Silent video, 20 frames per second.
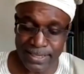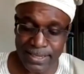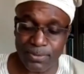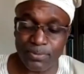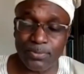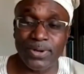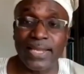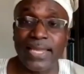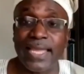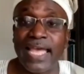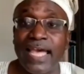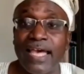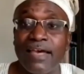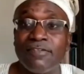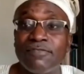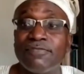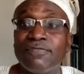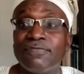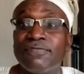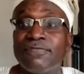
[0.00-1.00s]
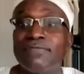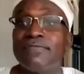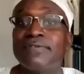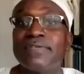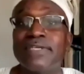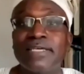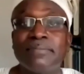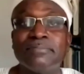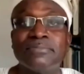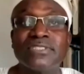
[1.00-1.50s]
We have
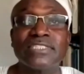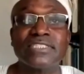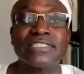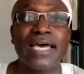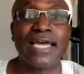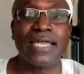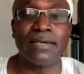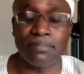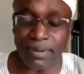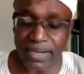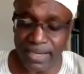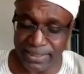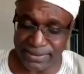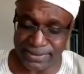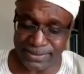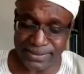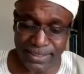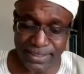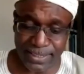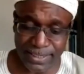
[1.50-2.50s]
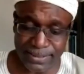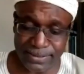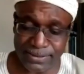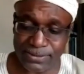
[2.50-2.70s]
them side by side.